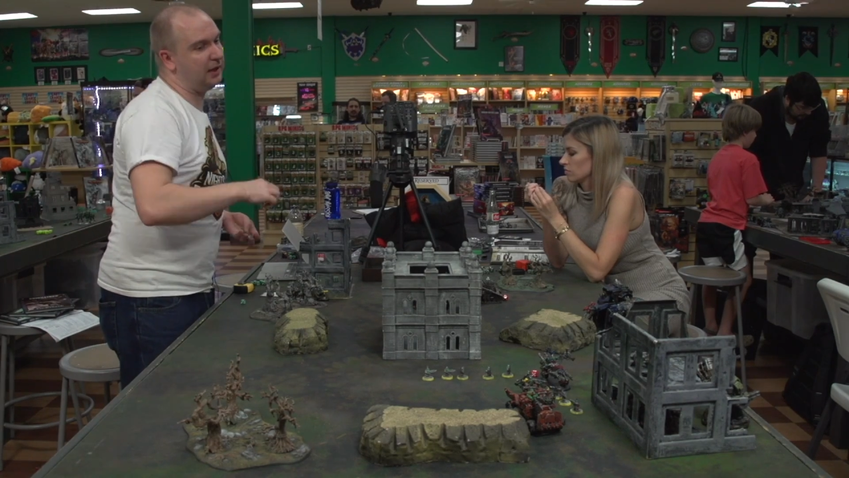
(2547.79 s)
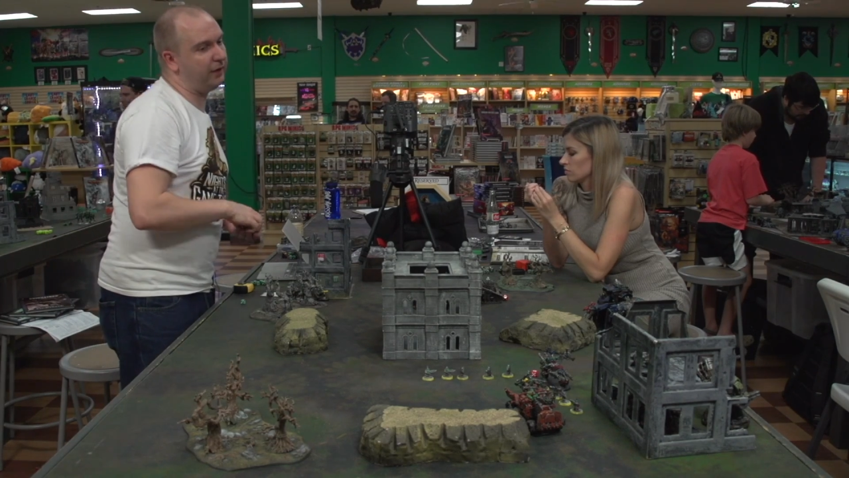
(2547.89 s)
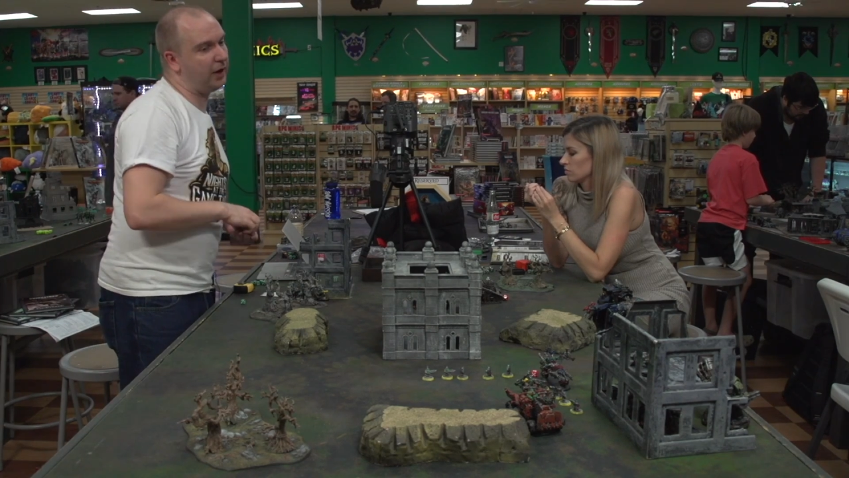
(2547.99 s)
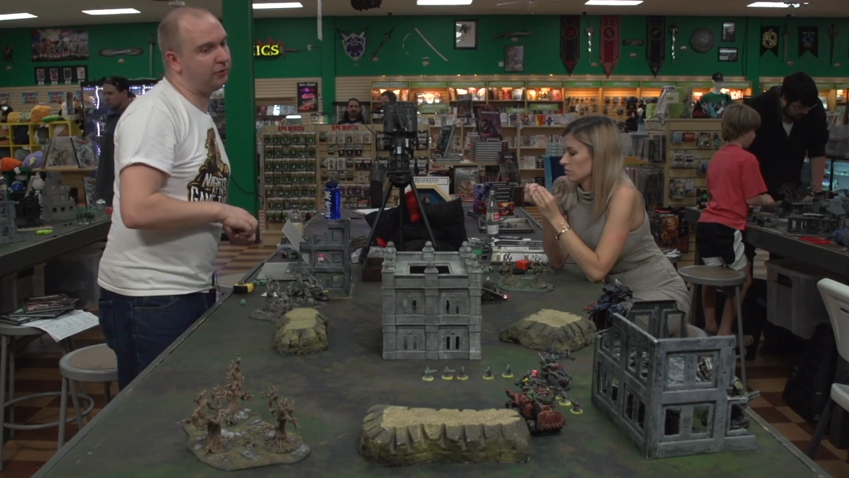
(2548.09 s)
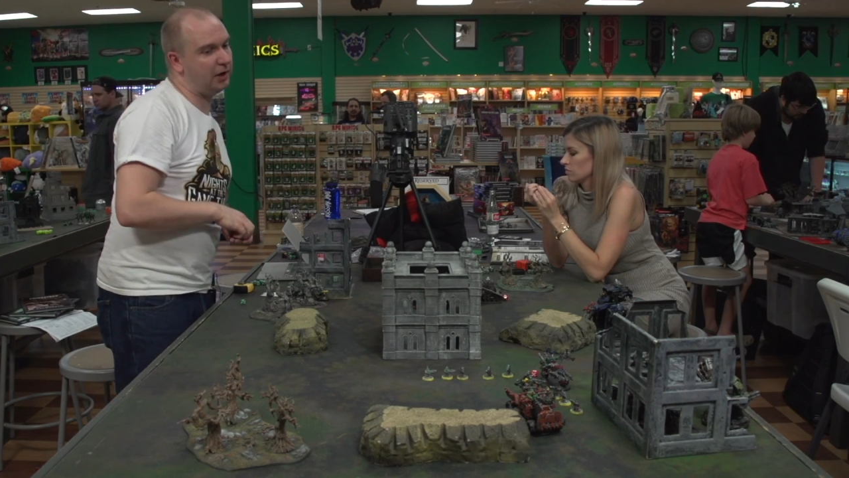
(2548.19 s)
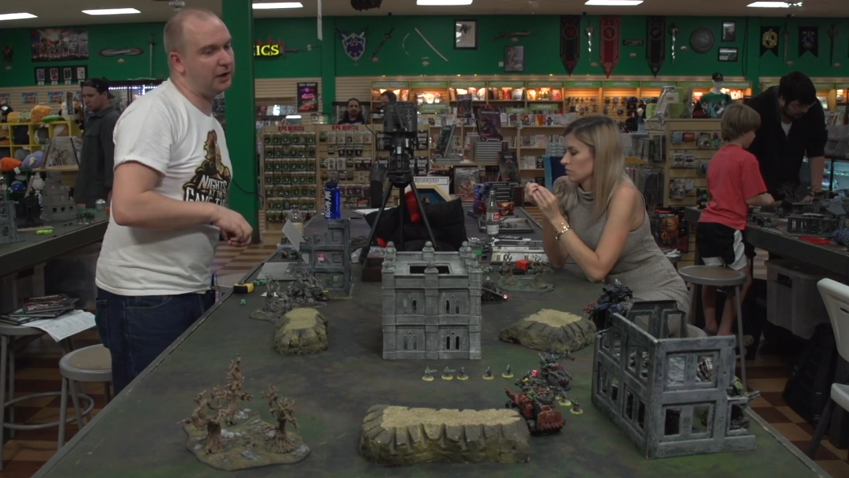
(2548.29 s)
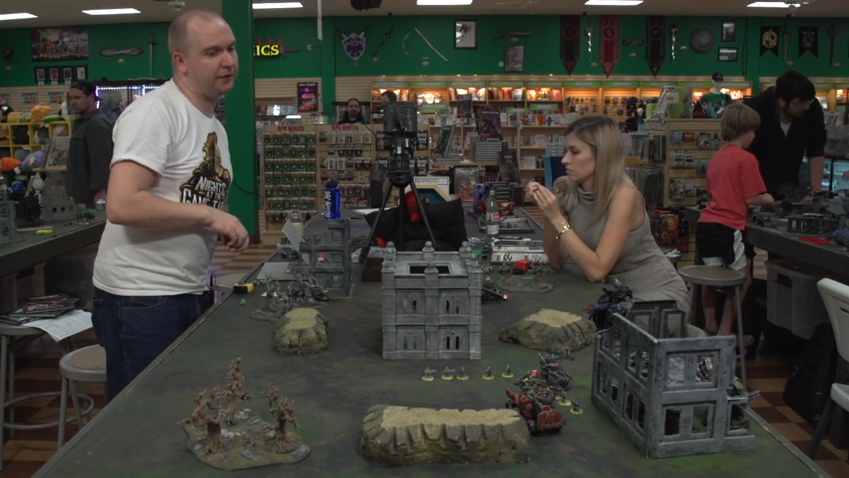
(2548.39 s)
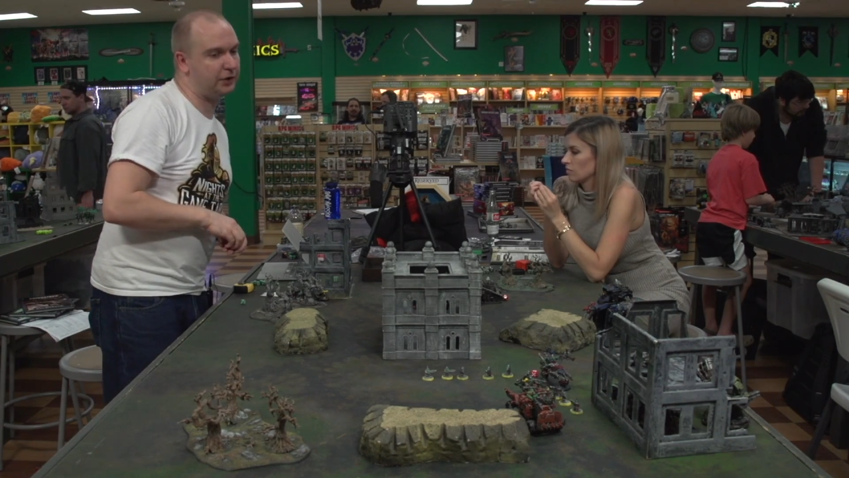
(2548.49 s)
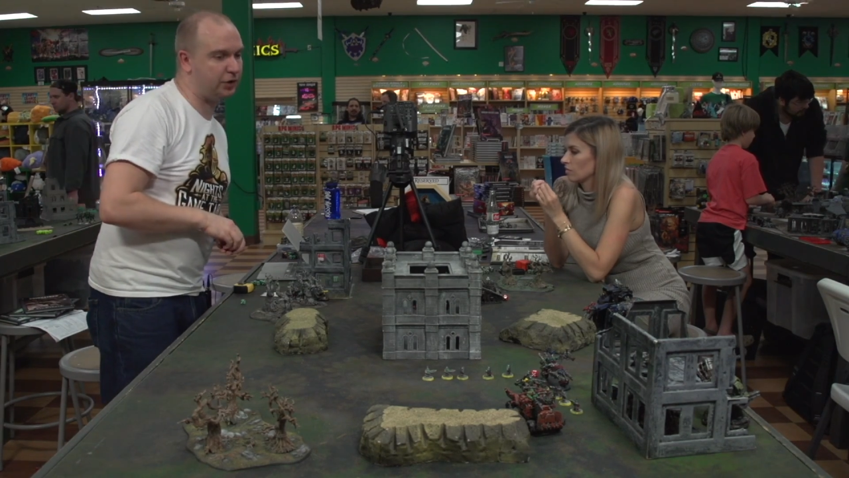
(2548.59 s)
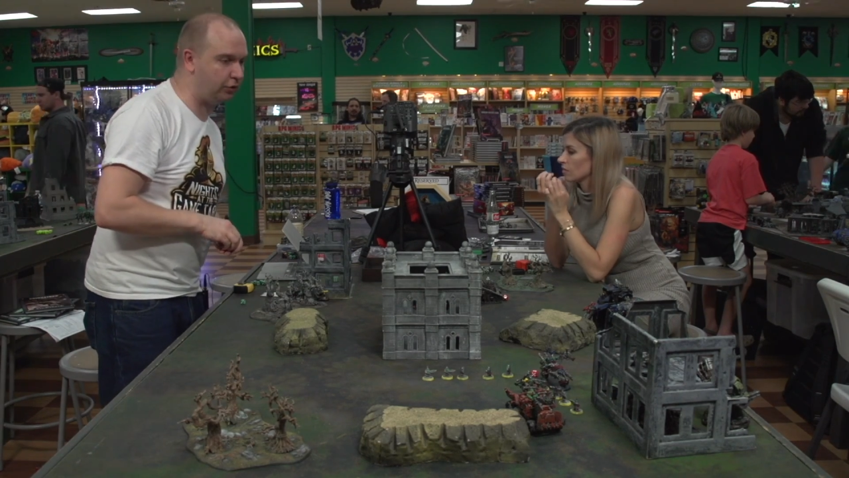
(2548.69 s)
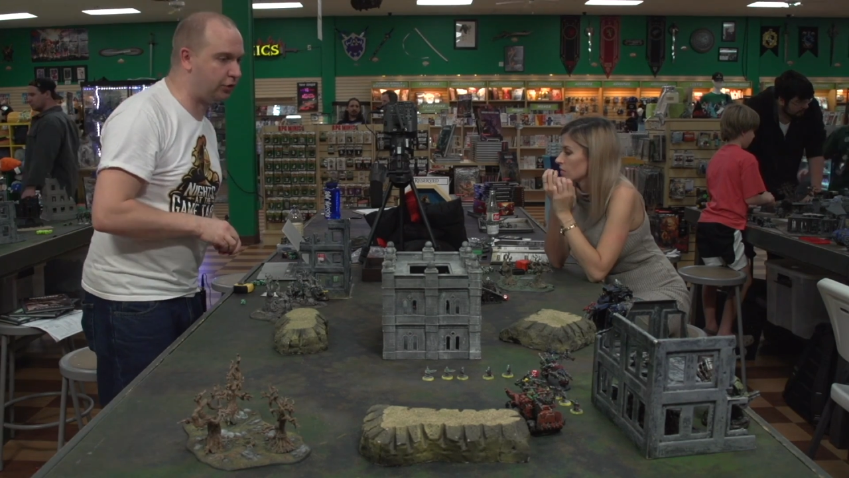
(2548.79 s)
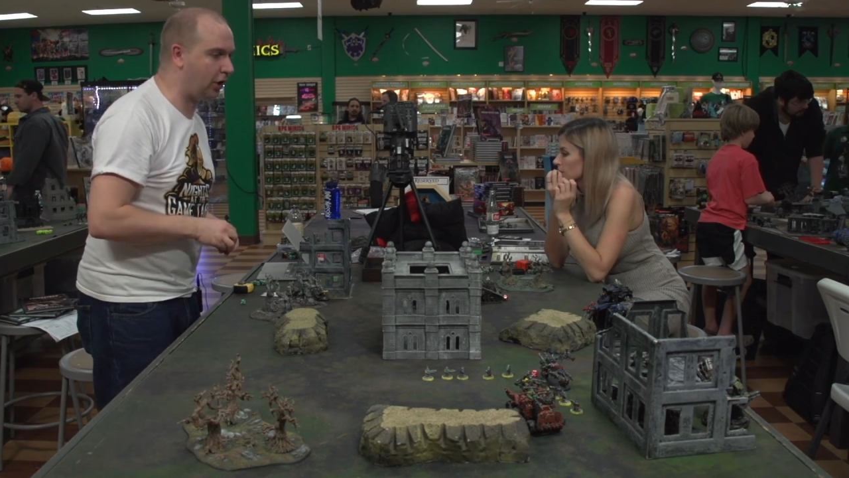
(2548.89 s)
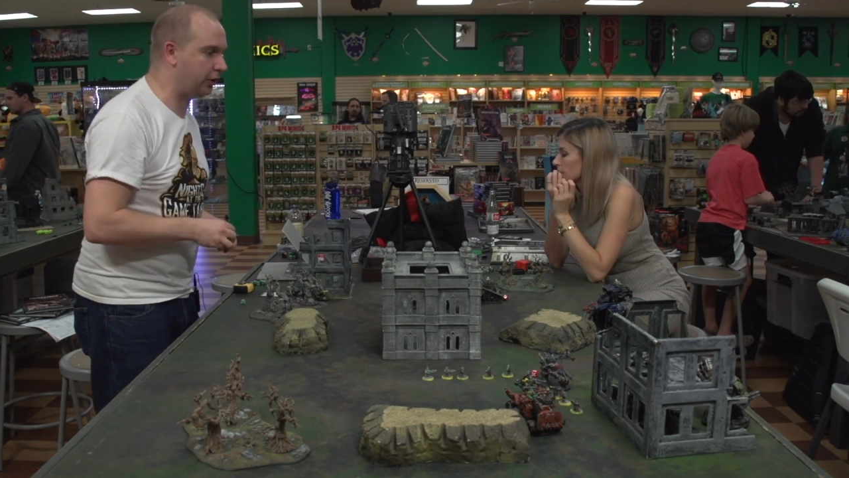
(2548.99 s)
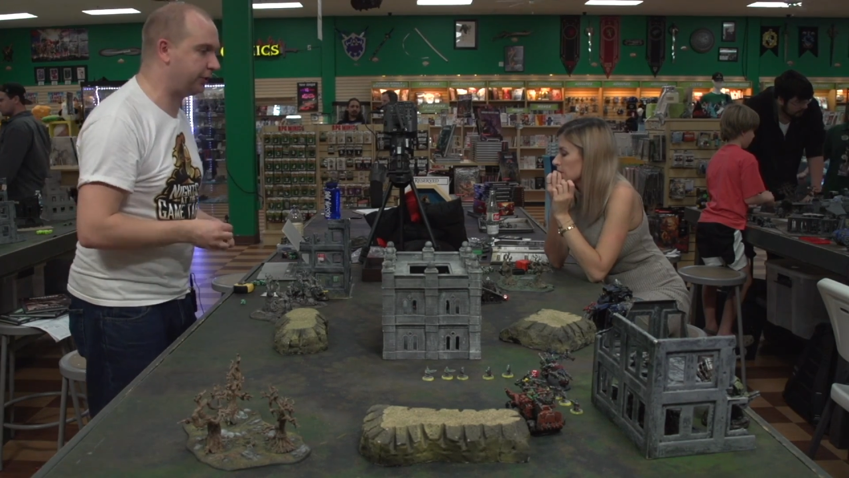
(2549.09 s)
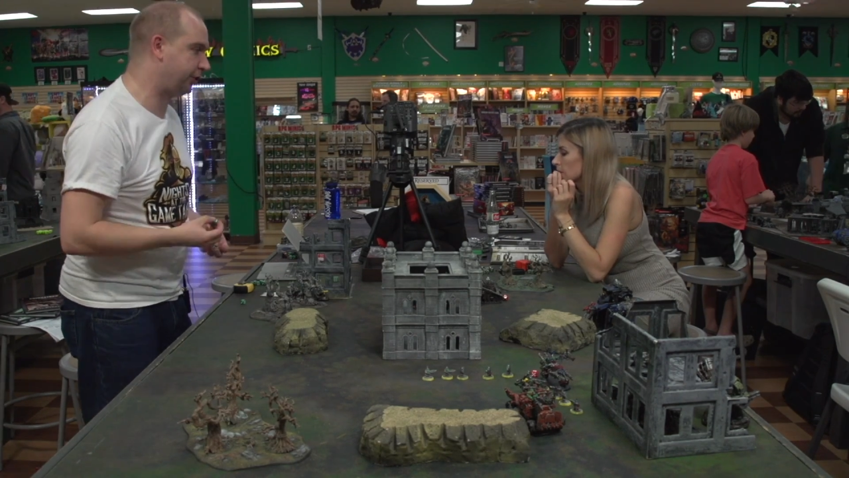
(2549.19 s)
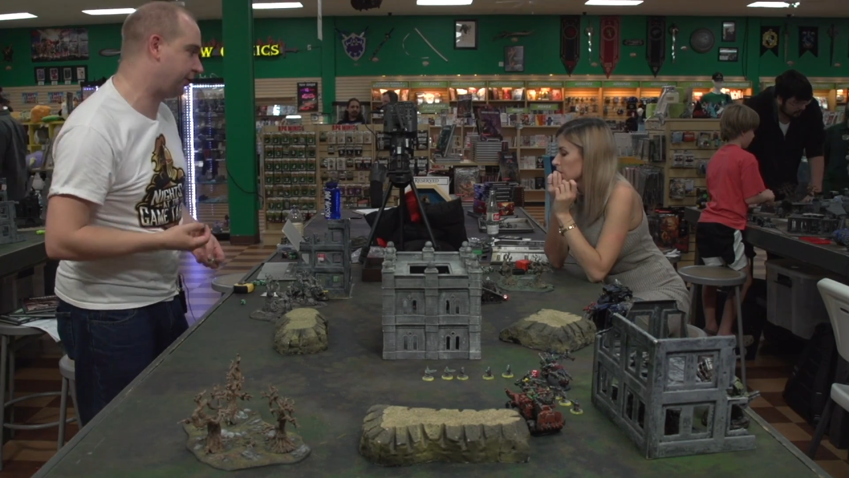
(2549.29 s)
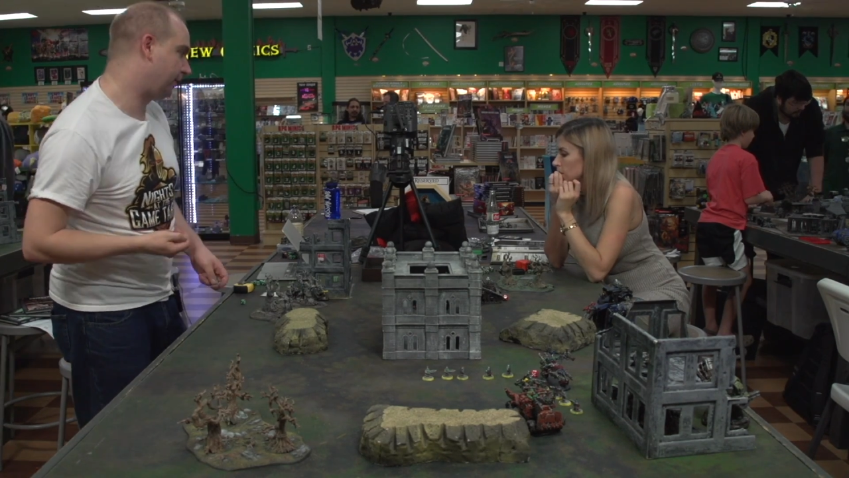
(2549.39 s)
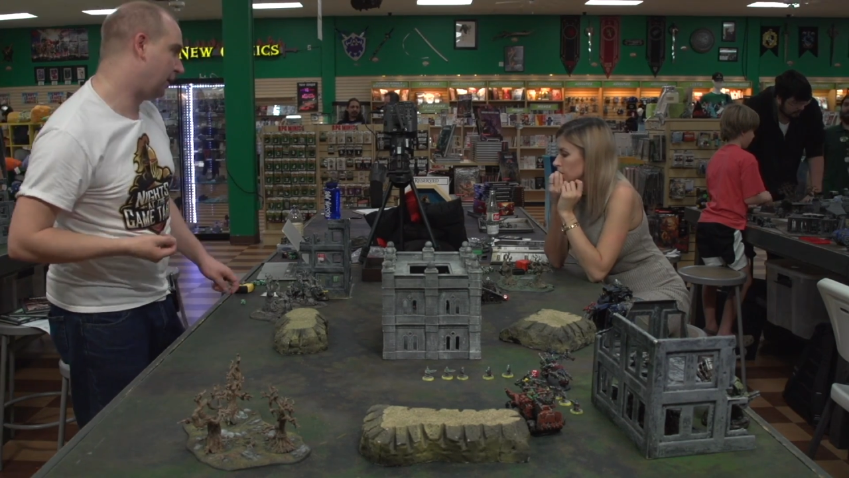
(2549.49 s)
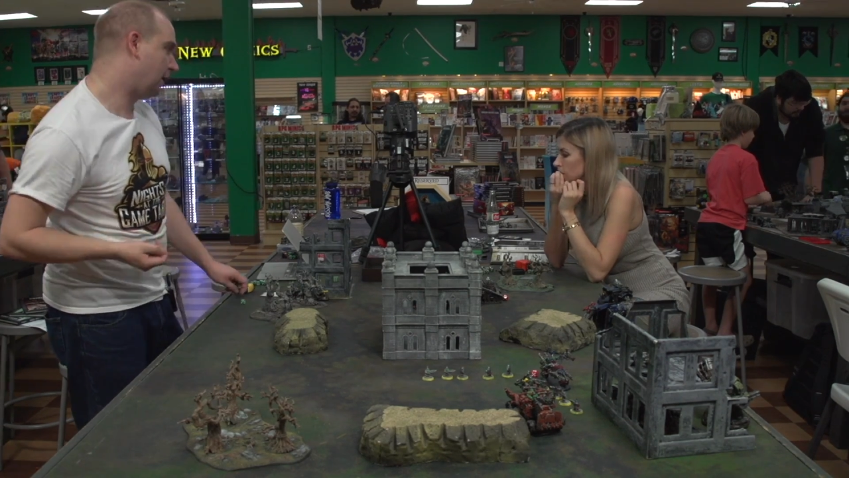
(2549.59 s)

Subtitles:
Levi Dread for 2 shots.